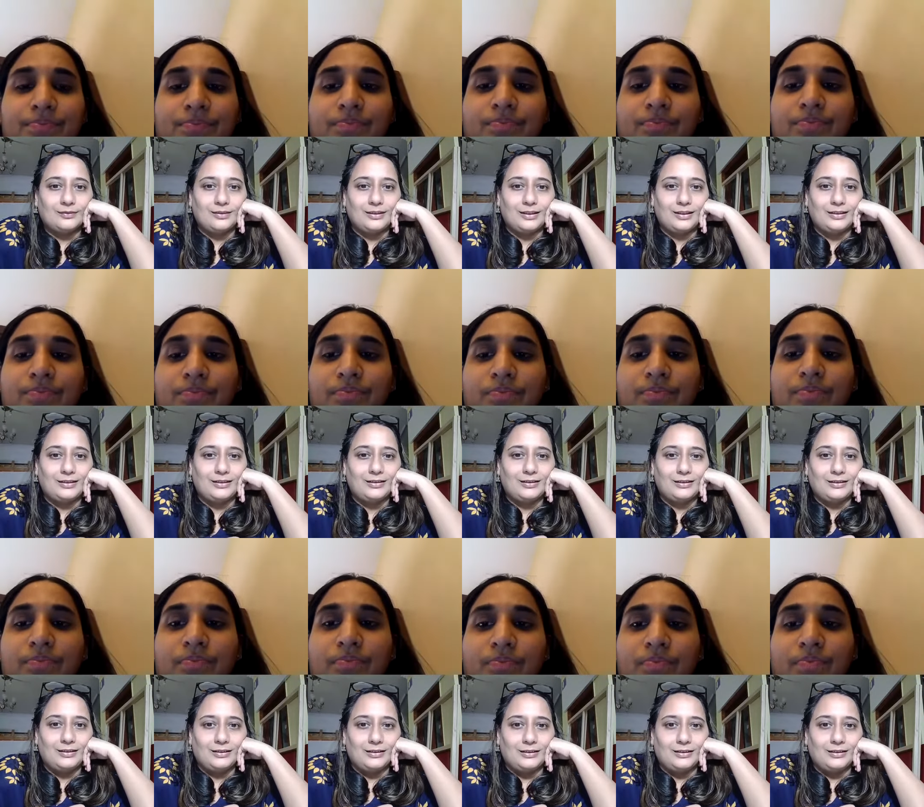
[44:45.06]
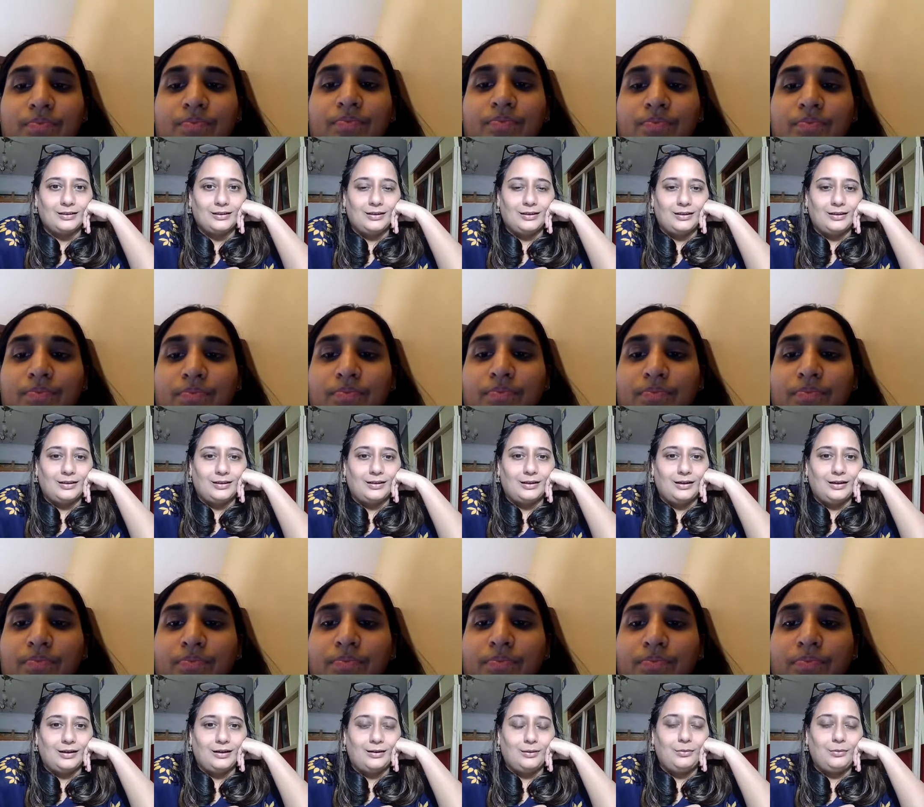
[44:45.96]
Speaker 1: Mm-hmm.
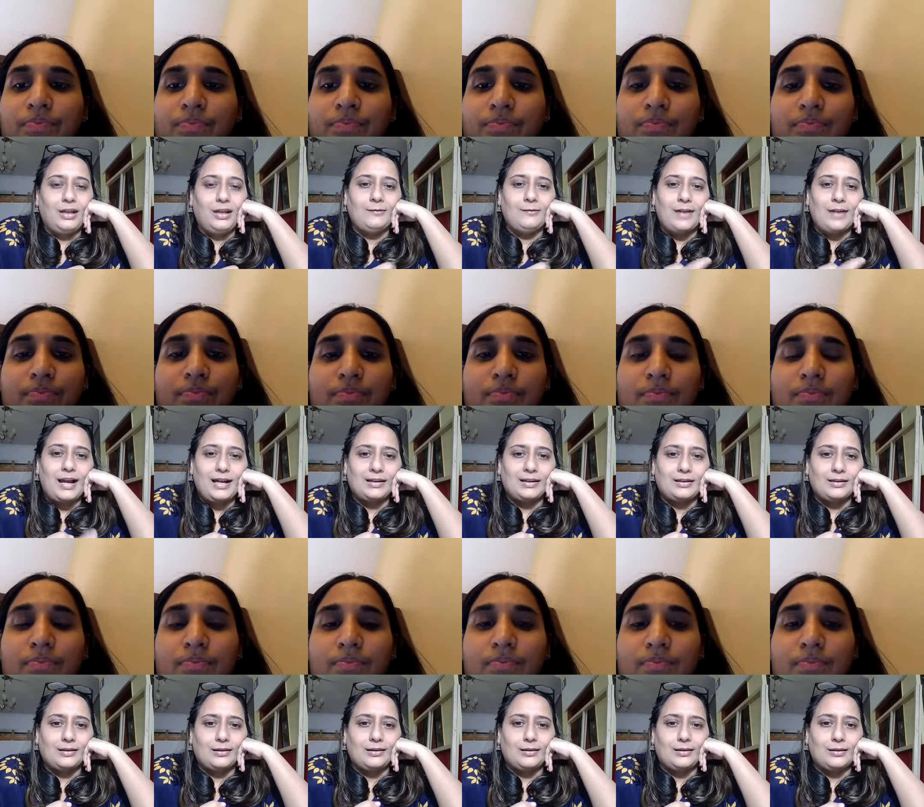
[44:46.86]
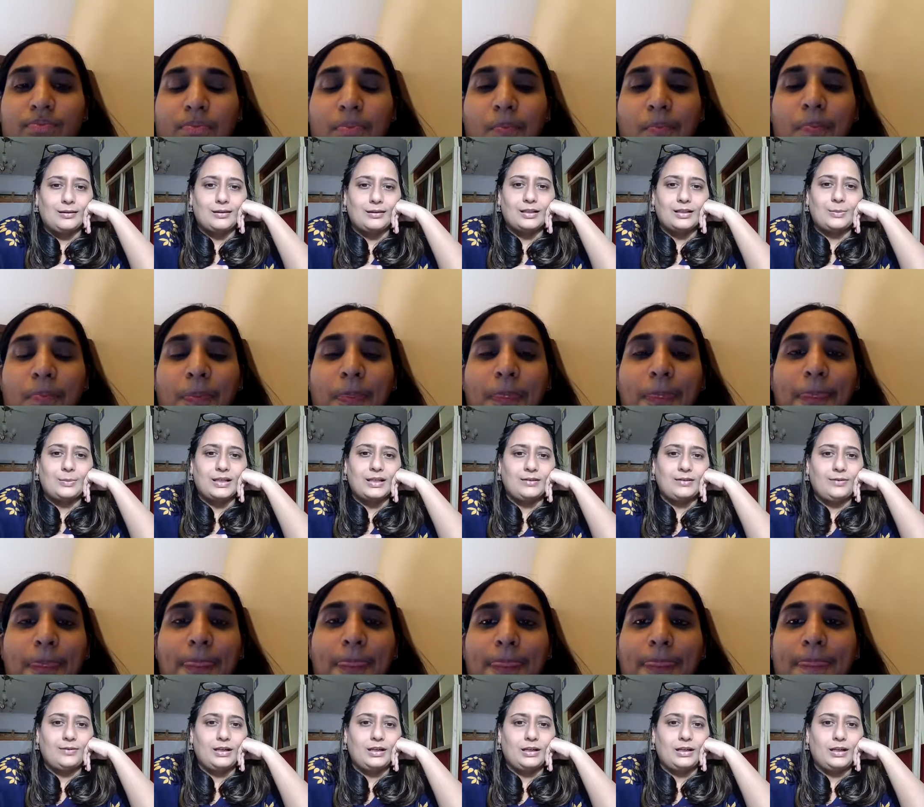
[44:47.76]
Uh, in fact, uh,
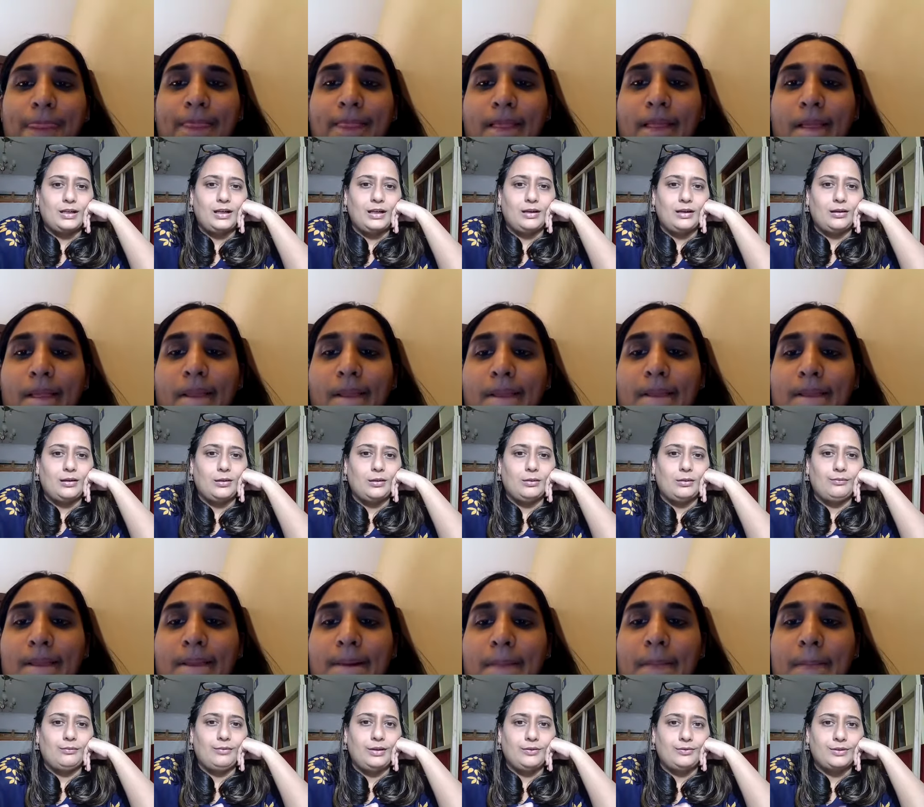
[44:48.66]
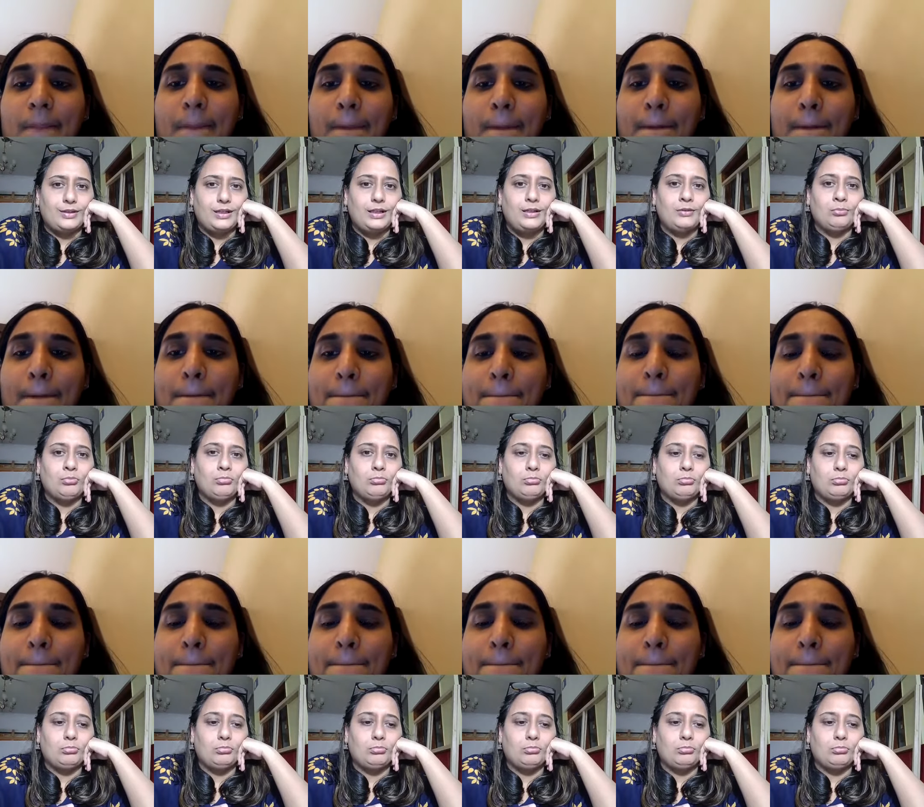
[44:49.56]
specifically, uh, we've seen,